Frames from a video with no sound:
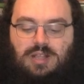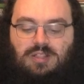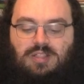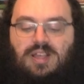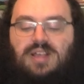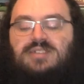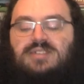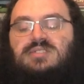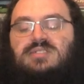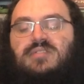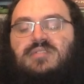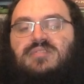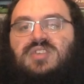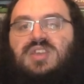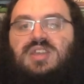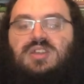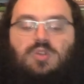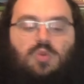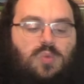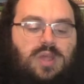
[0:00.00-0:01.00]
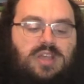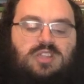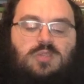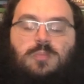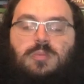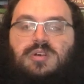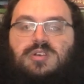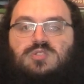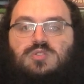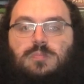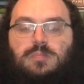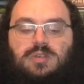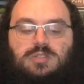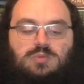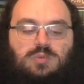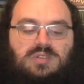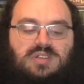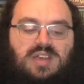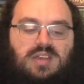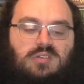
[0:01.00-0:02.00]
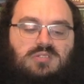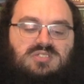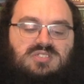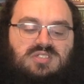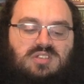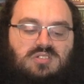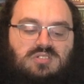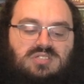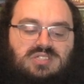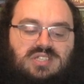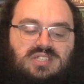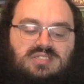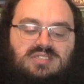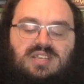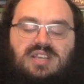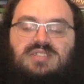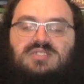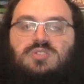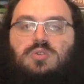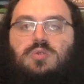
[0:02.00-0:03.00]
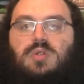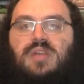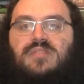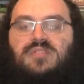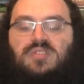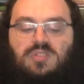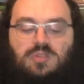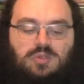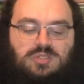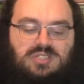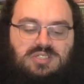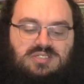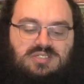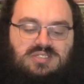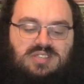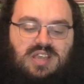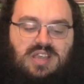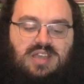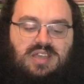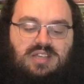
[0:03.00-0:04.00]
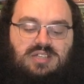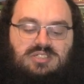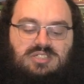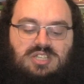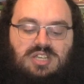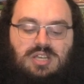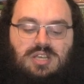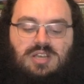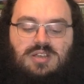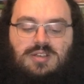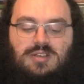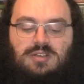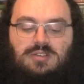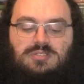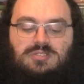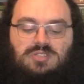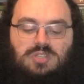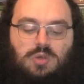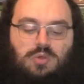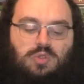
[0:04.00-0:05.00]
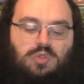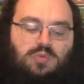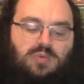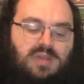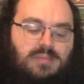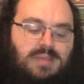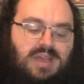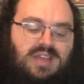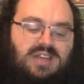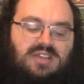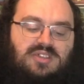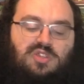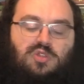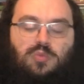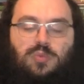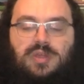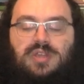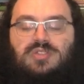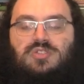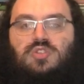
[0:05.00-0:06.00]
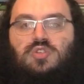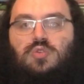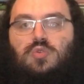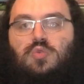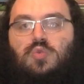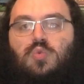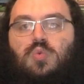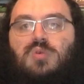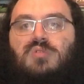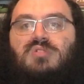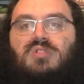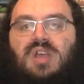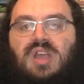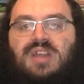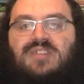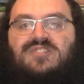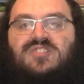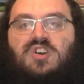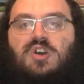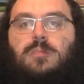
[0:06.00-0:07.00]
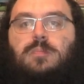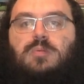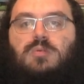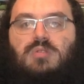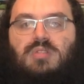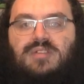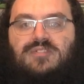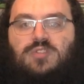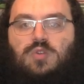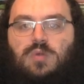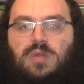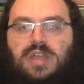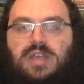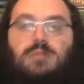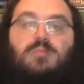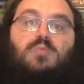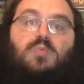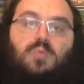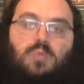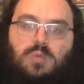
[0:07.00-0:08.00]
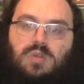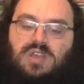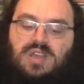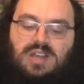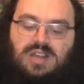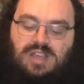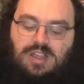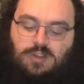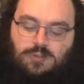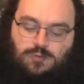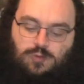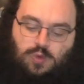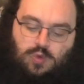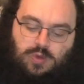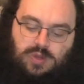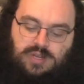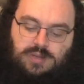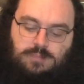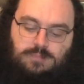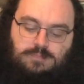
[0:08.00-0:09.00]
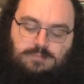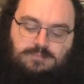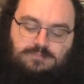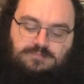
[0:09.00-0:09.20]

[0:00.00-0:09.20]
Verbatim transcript: Last of the direct plus one plus one counter synergies is our Evolution Sage. So three mana, three two, landfall proliferate. Kind of here for it.